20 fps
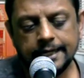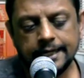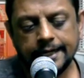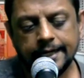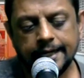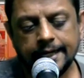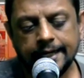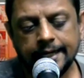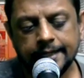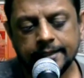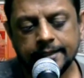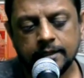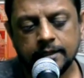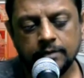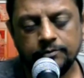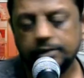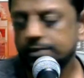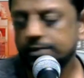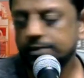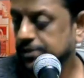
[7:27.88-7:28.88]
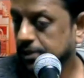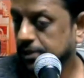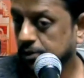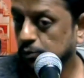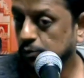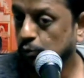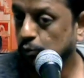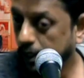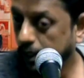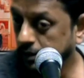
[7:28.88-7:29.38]
and uh, we serve
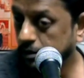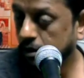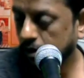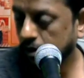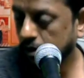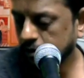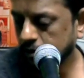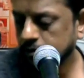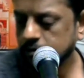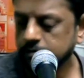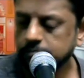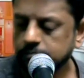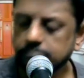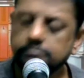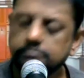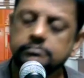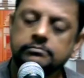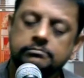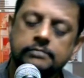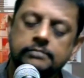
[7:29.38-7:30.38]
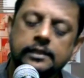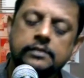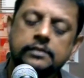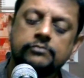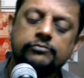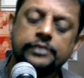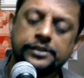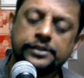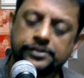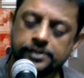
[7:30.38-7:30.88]
one god but
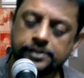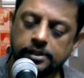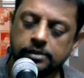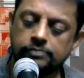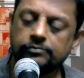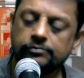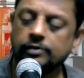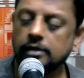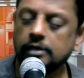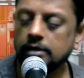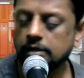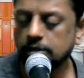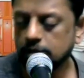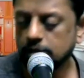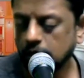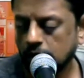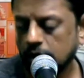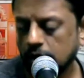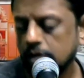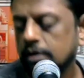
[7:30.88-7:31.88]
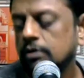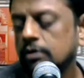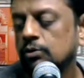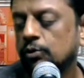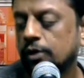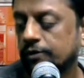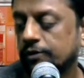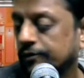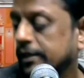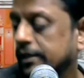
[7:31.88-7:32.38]
we serve a god who
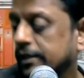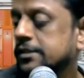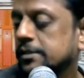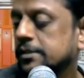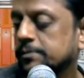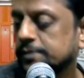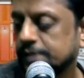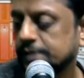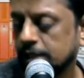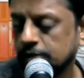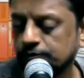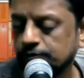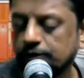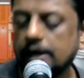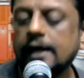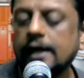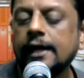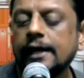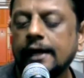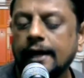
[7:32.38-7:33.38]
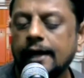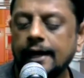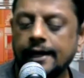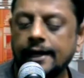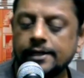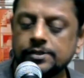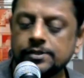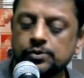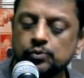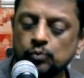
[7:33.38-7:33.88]
reveals himself
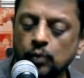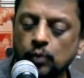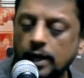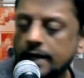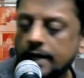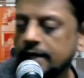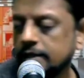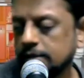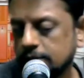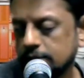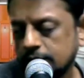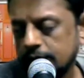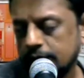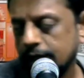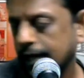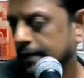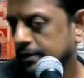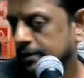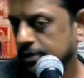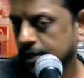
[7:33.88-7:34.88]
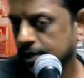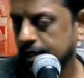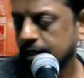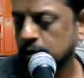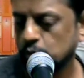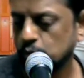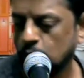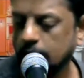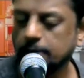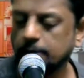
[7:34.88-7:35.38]
as one in three and three in
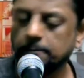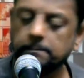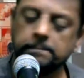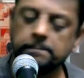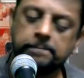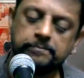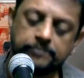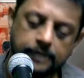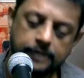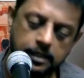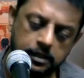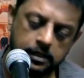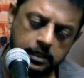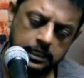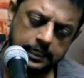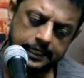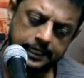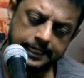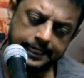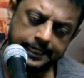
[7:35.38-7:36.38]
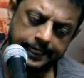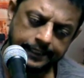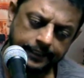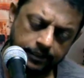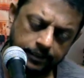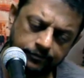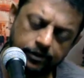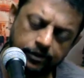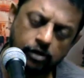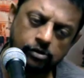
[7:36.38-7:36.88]
one and
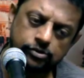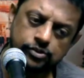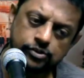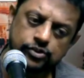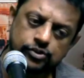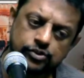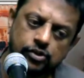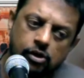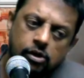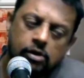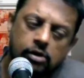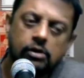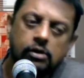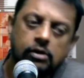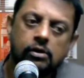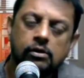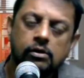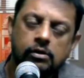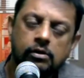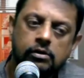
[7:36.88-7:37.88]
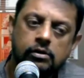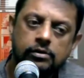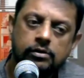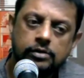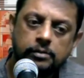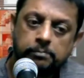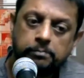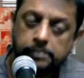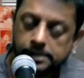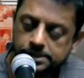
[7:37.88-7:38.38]
then we also saw the
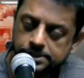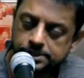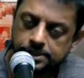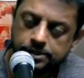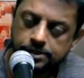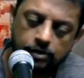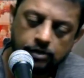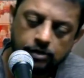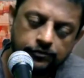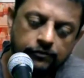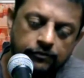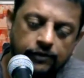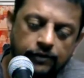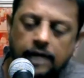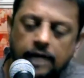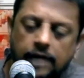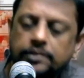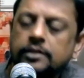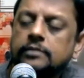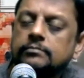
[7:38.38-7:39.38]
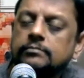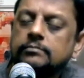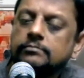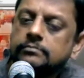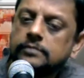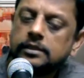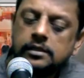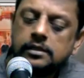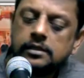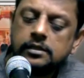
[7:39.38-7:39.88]
person of the father
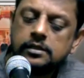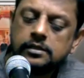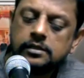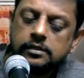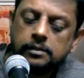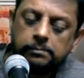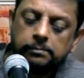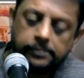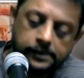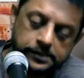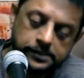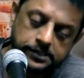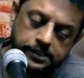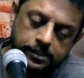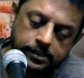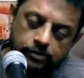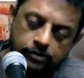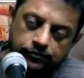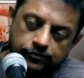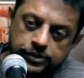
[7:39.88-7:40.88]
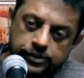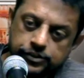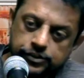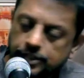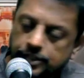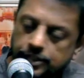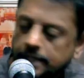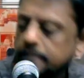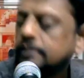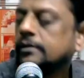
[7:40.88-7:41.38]
the person of the
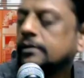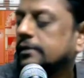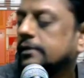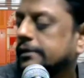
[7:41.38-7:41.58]
son